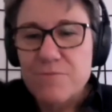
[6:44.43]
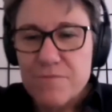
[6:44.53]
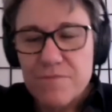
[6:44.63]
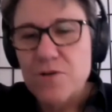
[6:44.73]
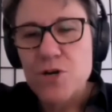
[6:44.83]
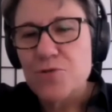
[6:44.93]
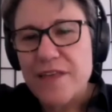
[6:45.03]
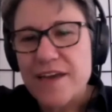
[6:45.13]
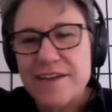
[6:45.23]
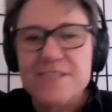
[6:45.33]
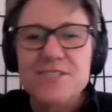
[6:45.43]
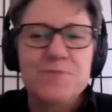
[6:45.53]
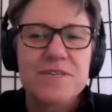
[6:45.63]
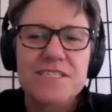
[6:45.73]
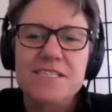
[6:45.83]
who that is,
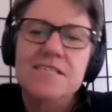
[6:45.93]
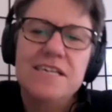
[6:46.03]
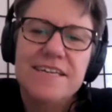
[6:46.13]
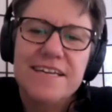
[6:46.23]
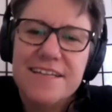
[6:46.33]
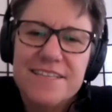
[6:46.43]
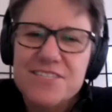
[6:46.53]
because it's like, it's